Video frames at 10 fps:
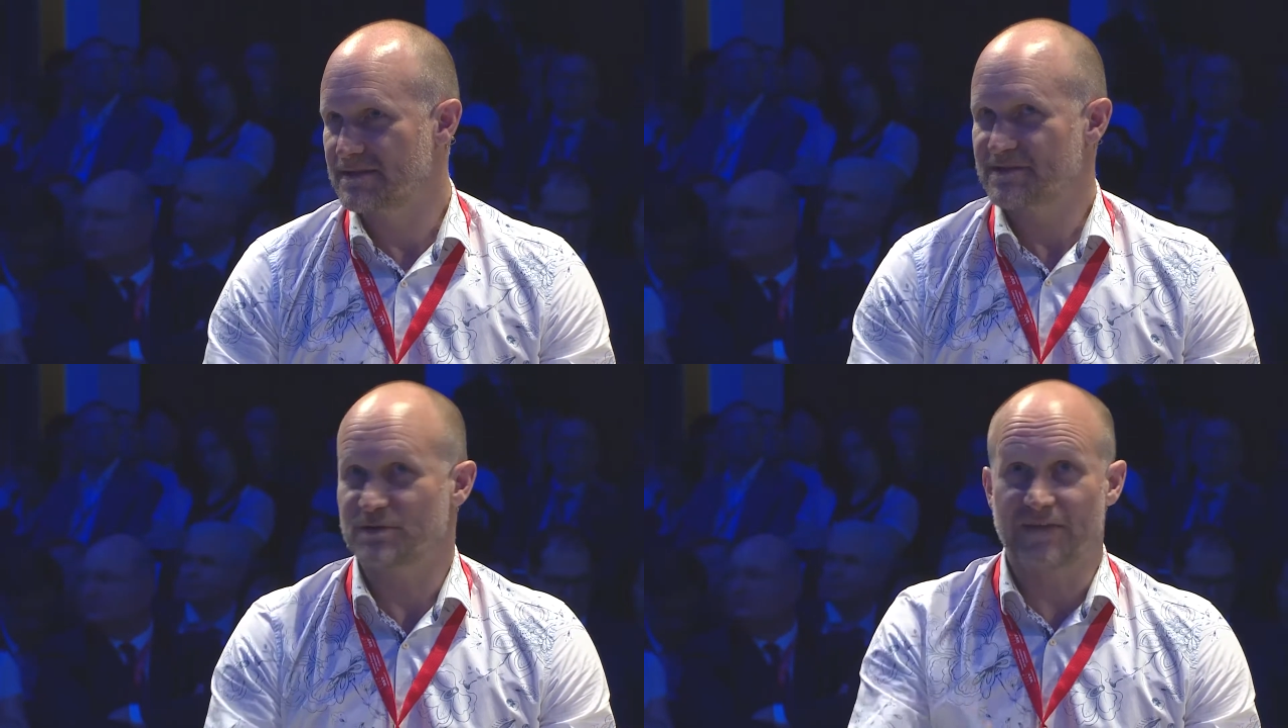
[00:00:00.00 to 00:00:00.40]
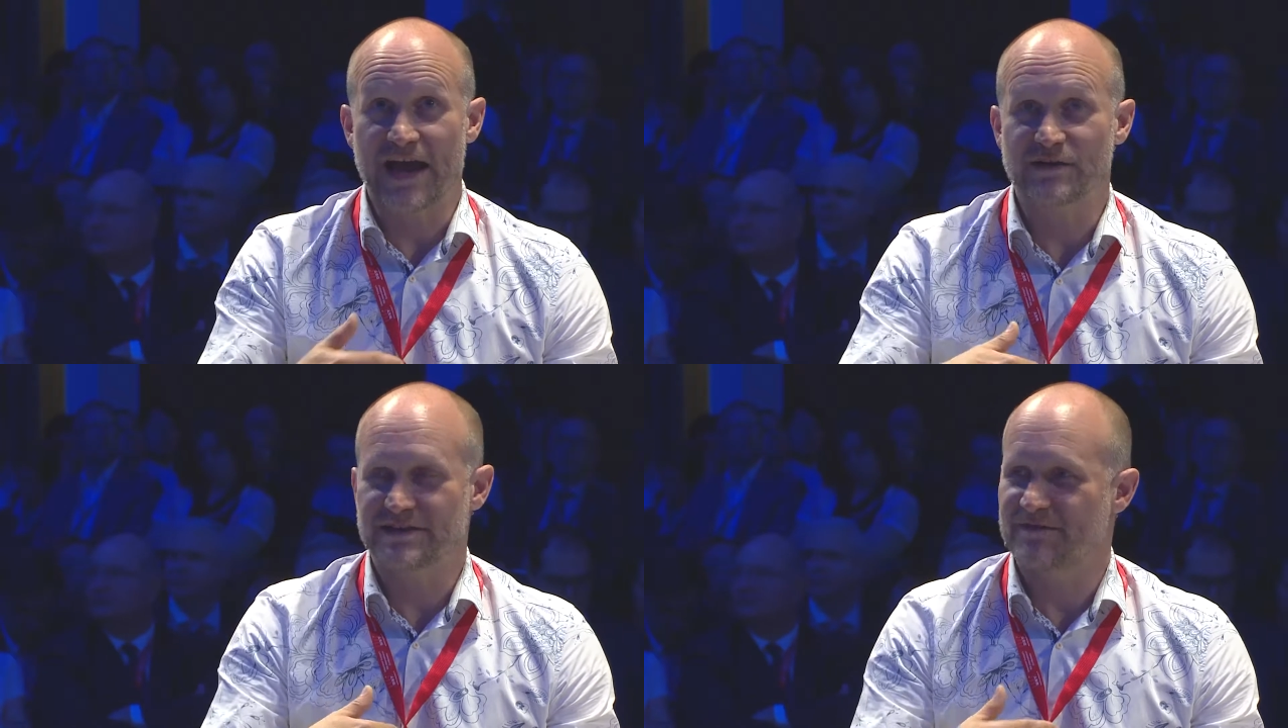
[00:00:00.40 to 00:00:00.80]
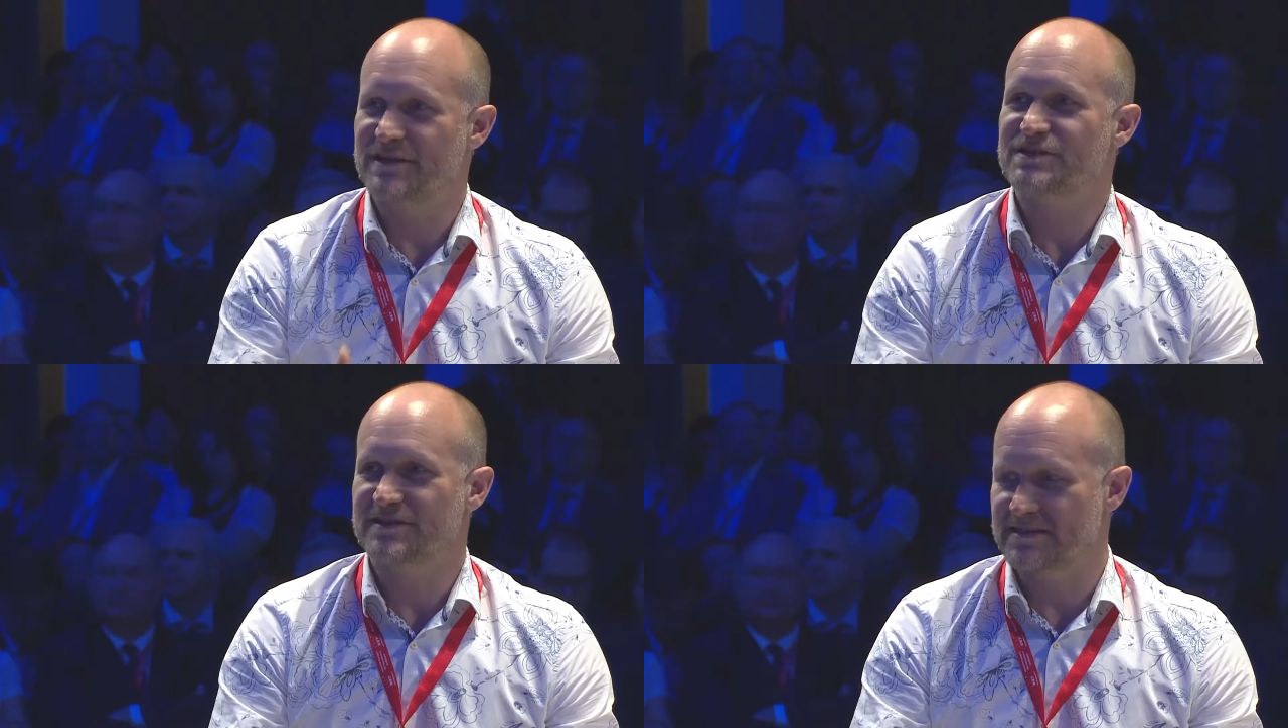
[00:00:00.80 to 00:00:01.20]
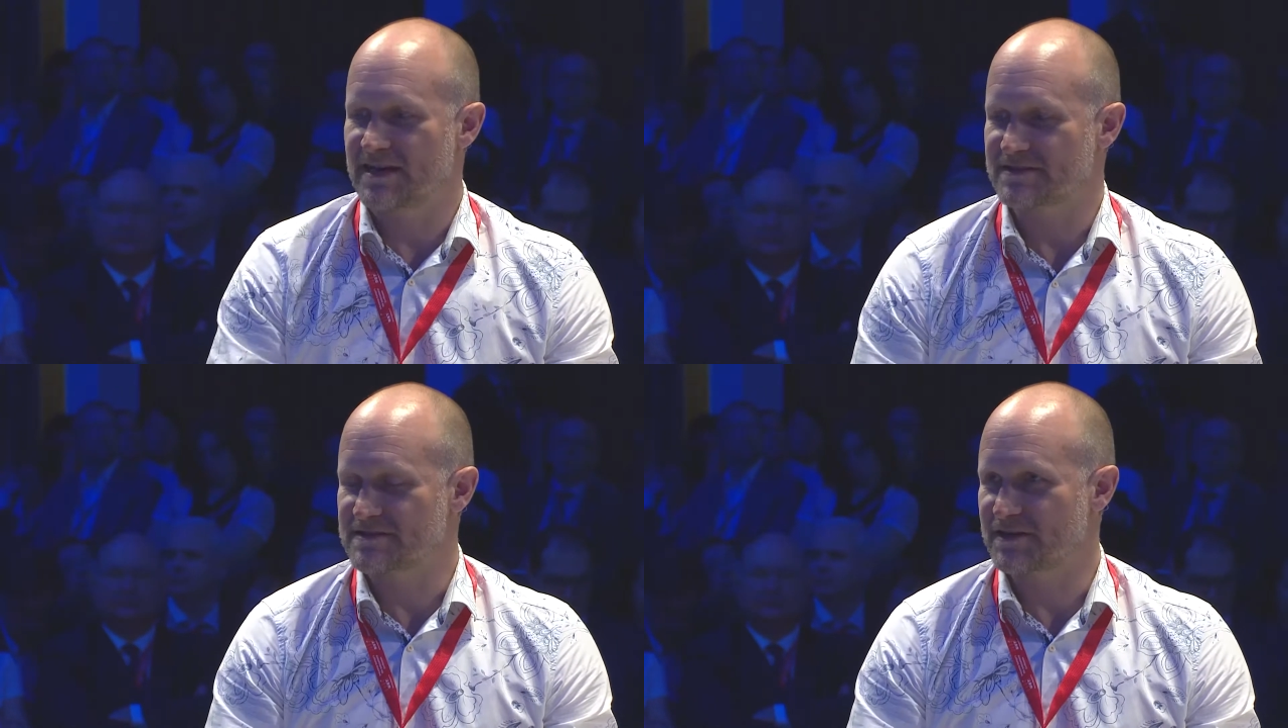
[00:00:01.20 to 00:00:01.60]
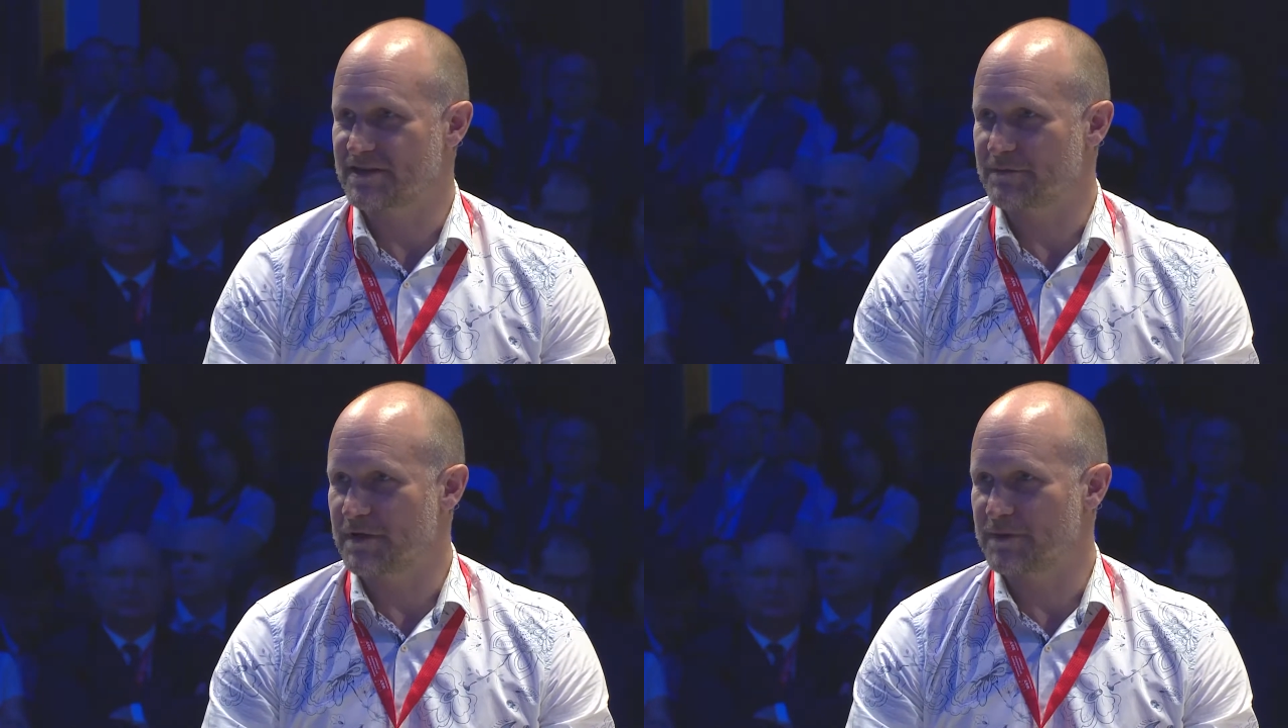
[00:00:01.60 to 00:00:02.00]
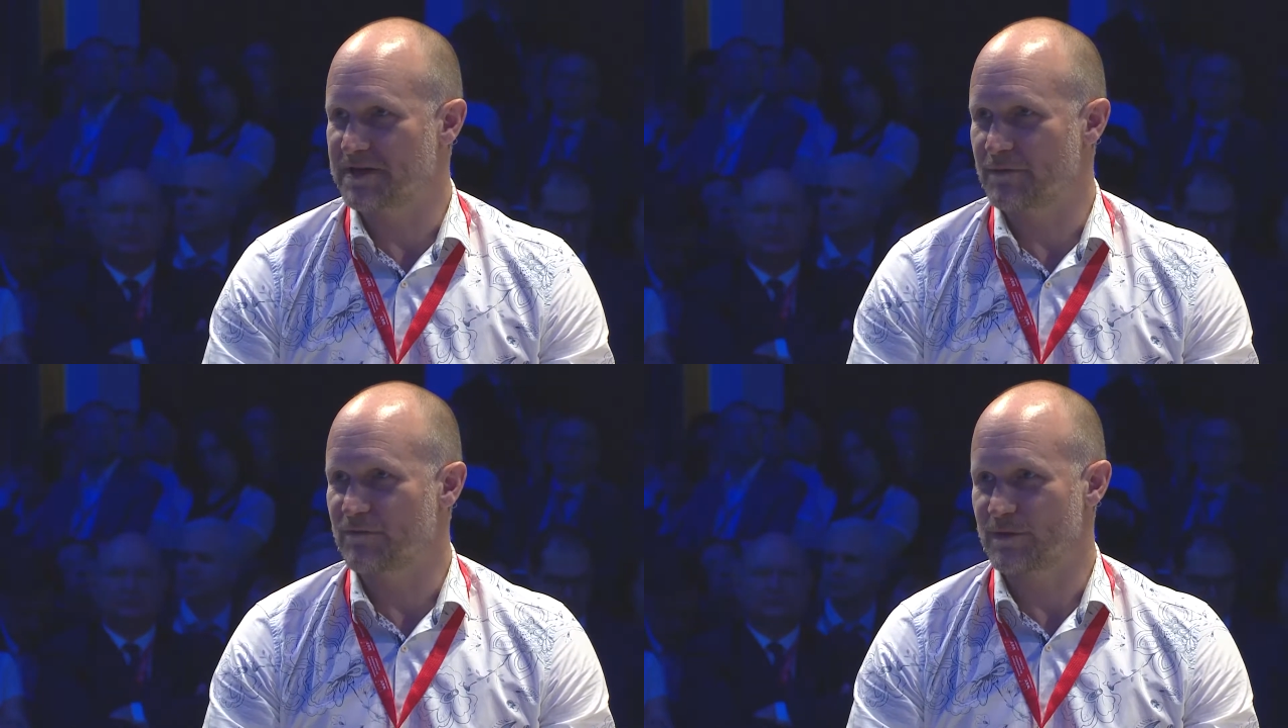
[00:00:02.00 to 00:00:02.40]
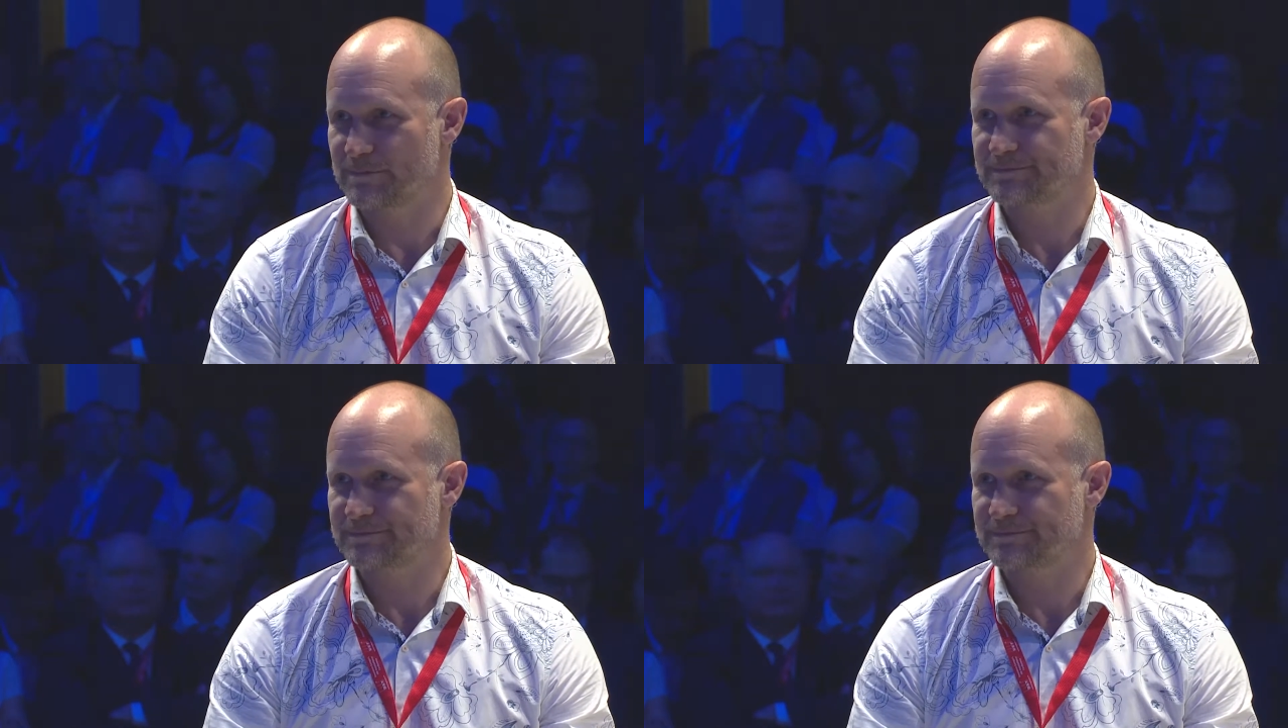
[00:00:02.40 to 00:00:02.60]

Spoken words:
sort of our definition and certainly where we come from.